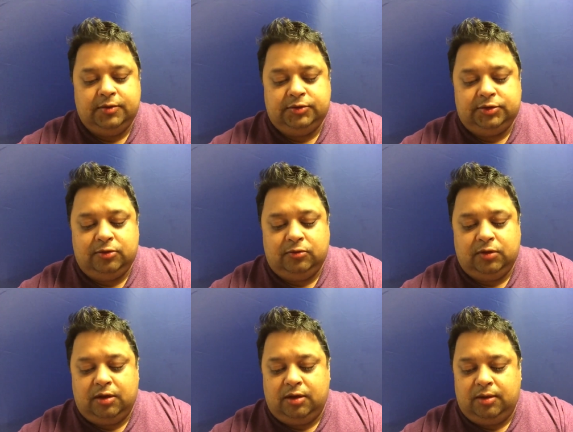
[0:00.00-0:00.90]

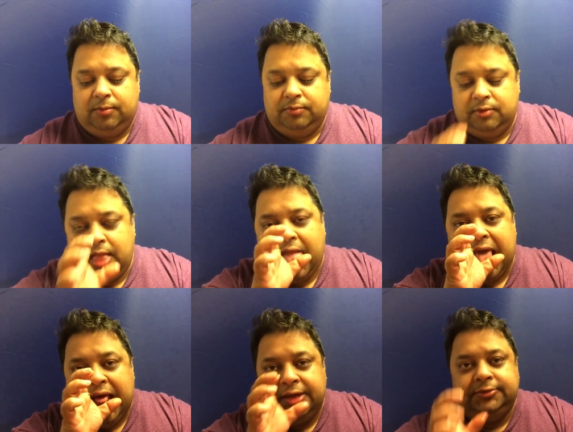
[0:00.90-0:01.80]
So um,
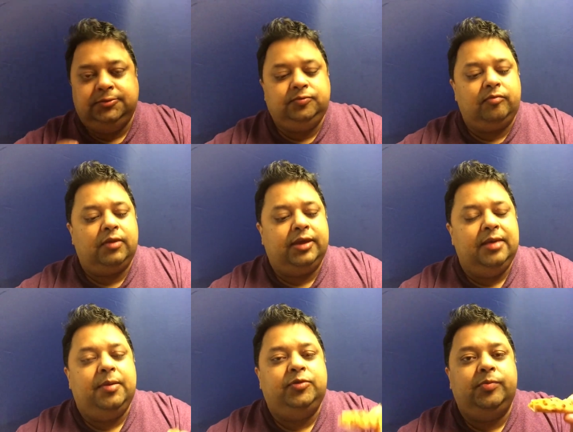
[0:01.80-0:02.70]

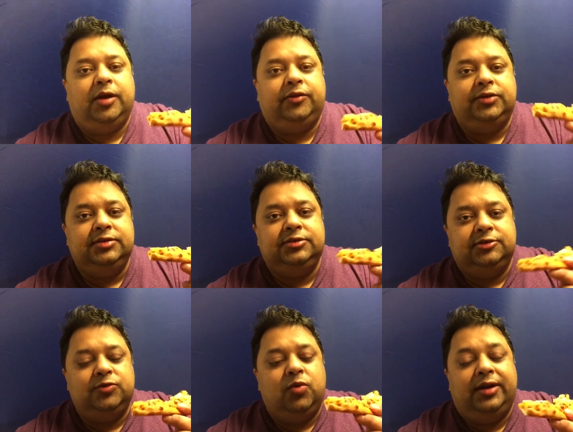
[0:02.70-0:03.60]
came up to about thirteen
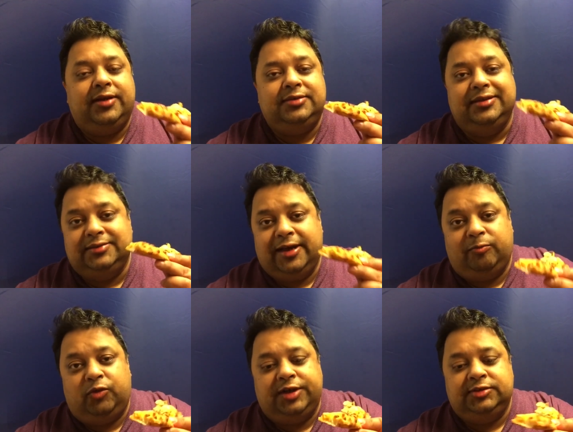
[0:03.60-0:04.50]
sixty one. That's the
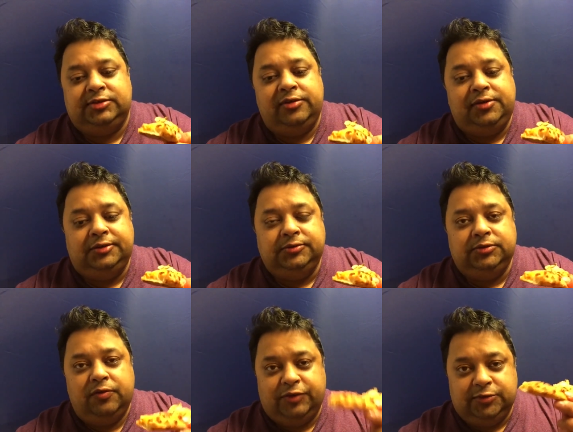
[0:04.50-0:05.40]
exact price
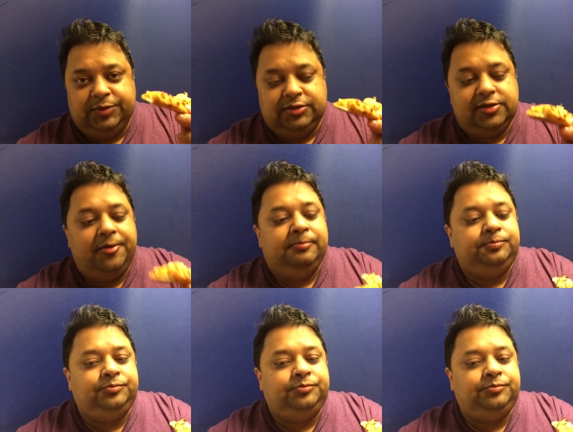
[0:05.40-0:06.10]
for this pizza.